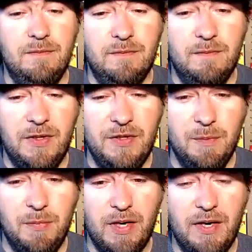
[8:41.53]

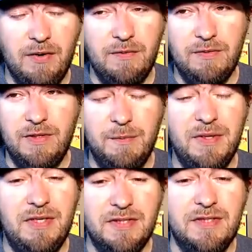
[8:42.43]
unibrow could
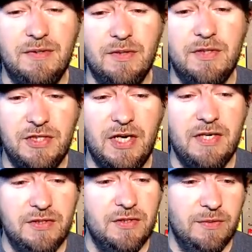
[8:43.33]
be considered a
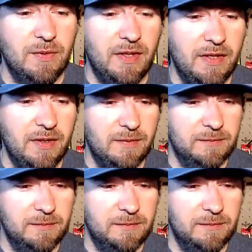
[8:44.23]
Jaint too right now.